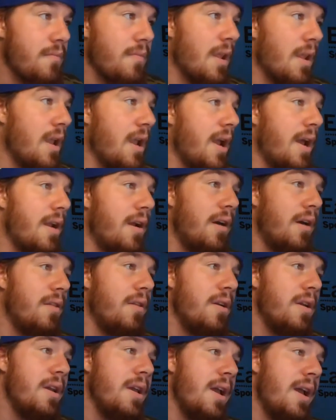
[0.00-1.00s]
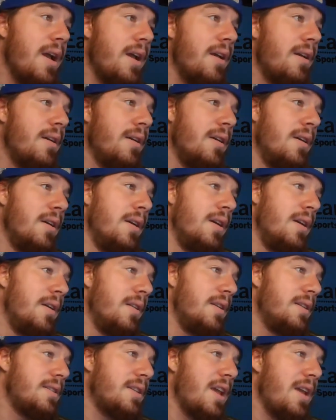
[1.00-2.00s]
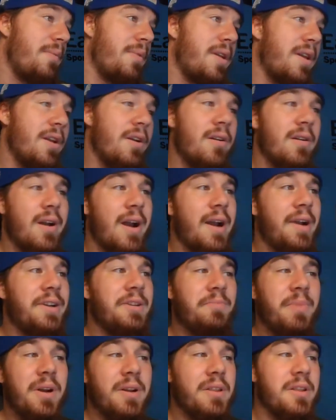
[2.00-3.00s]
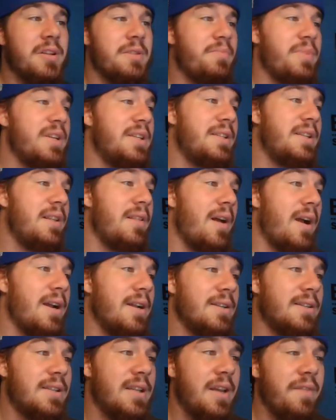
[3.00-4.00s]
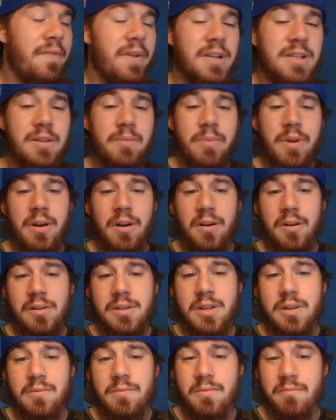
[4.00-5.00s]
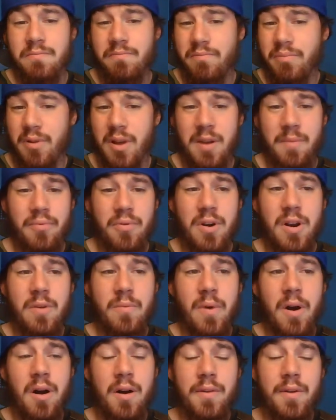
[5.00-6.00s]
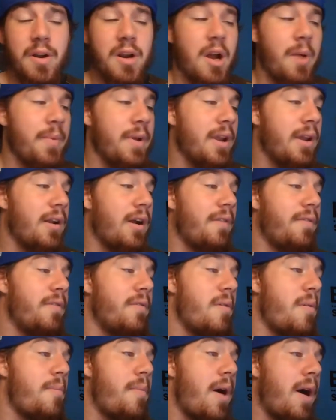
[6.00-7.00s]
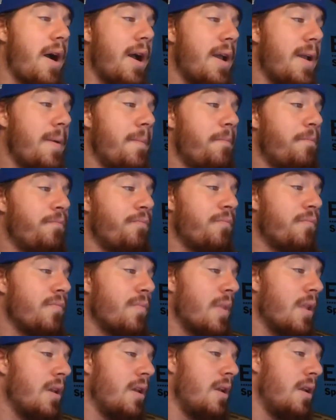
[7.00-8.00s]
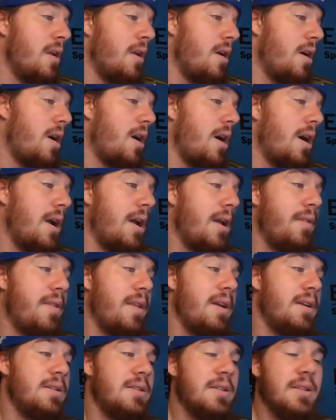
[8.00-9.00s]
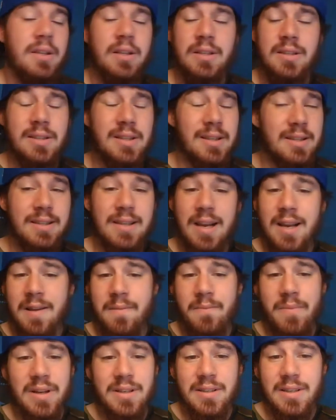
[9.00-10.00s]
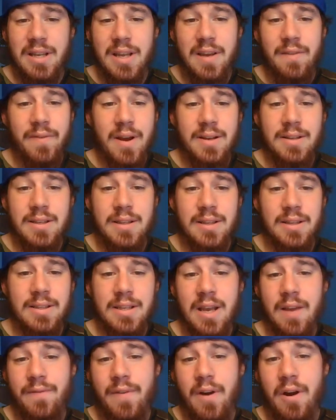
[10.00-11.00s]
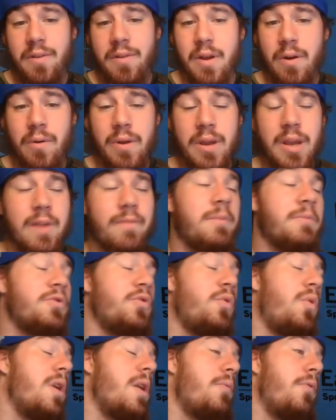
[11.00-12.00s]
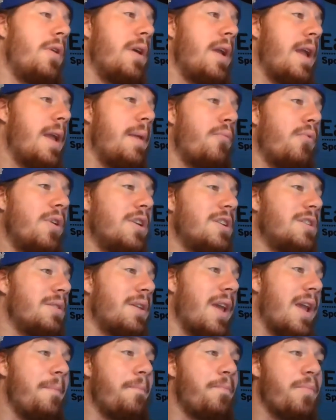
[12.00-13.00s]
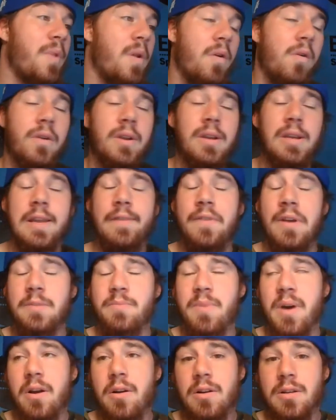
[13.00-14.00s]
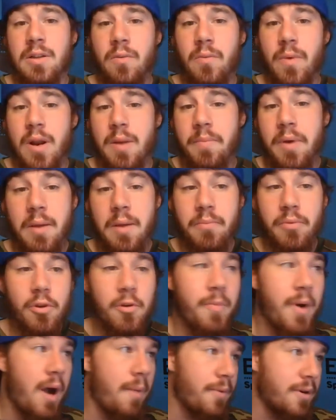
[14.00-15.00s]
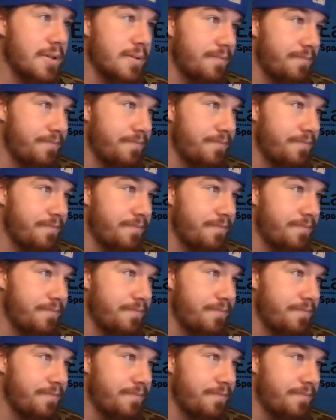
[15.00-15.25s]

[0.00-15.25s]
And looking at this game here, I expect this BC Lions defense to be able to play pretty well. They're coming in off of a bye. This is the second best defense in the CFL. They only give up 20.8 points a game. The only defense better is the Winnipeg Blue Bombers.